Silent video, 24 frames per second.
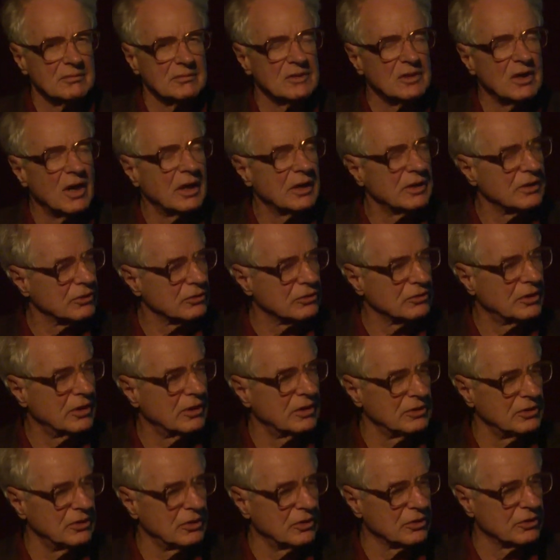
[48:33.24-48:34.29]
9 or
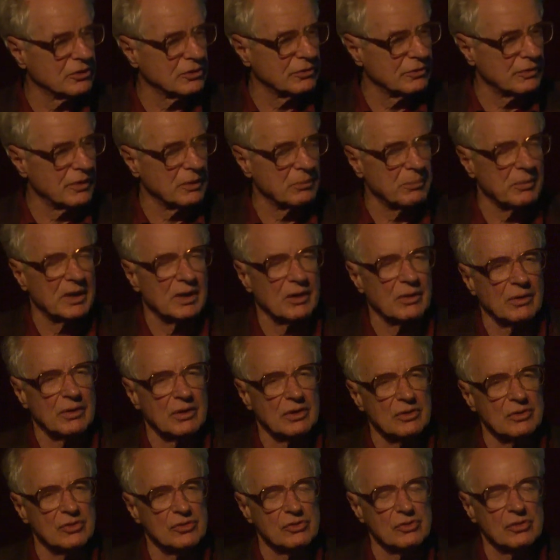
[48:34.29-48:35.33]
10 years of their
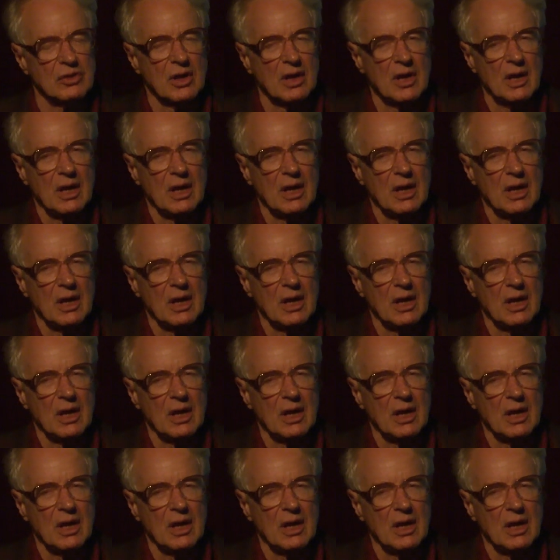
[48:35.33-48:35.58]
marriage,